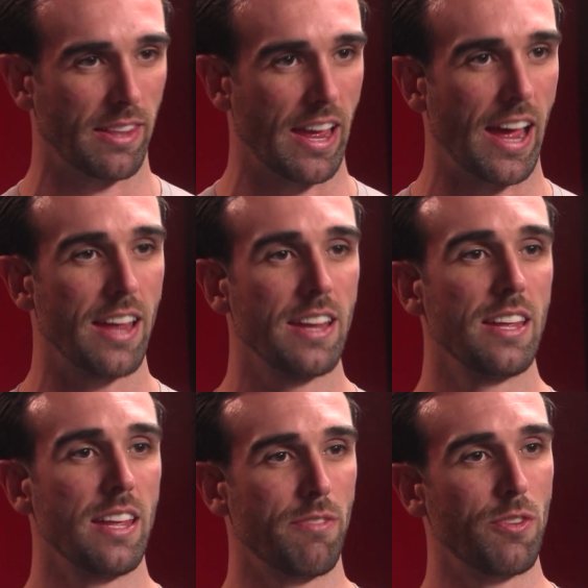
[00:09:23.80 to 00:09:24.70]
that.
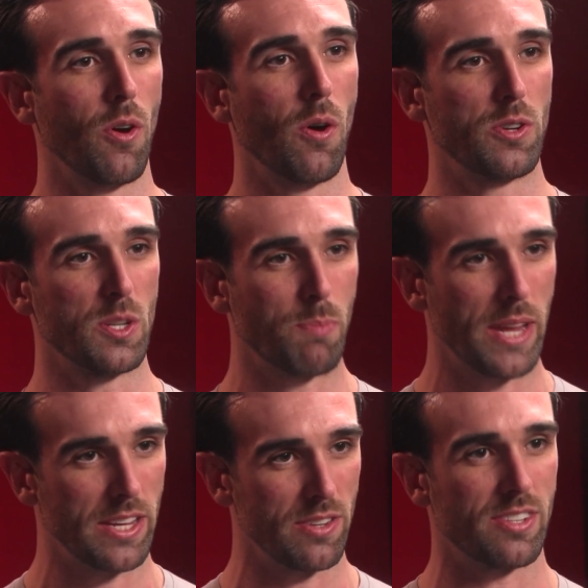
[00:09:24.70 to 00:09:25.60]
If you're just
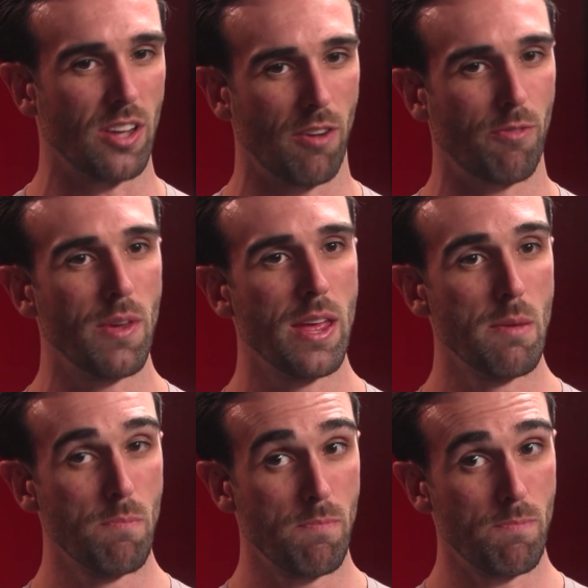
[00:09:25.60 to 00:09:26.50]
being yourself,
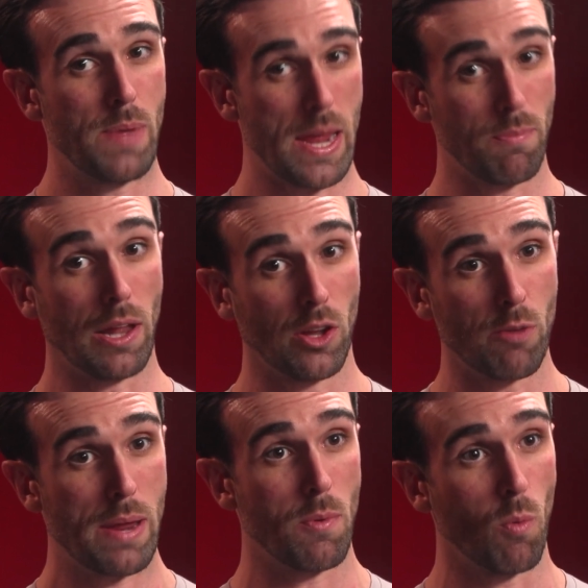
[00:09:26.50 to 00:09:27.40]
a lot
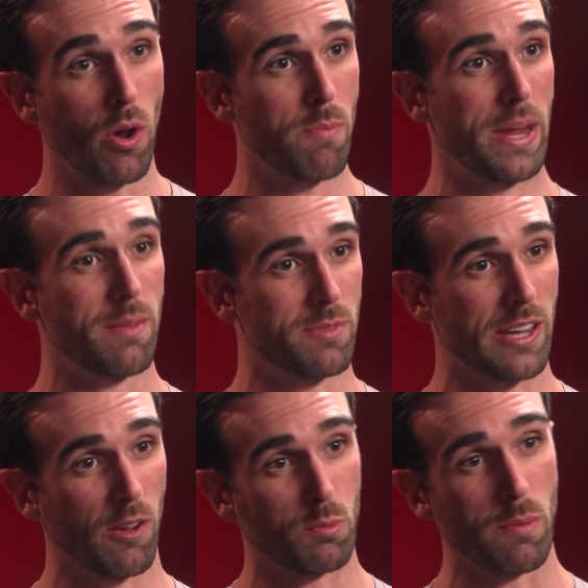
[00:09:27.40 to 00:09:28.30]
of people want to be
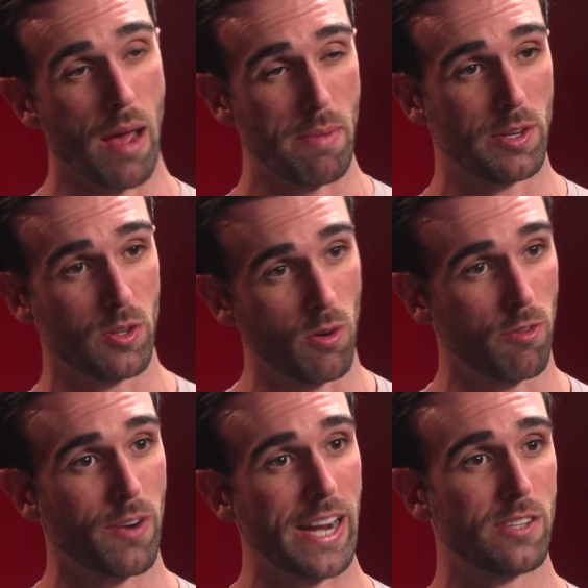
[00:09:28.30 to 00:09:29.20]
themselves, but might be too
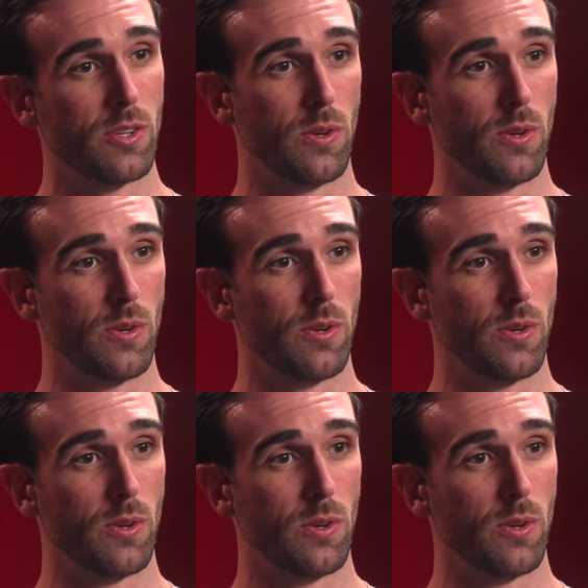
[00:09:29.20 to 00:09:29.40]
afraid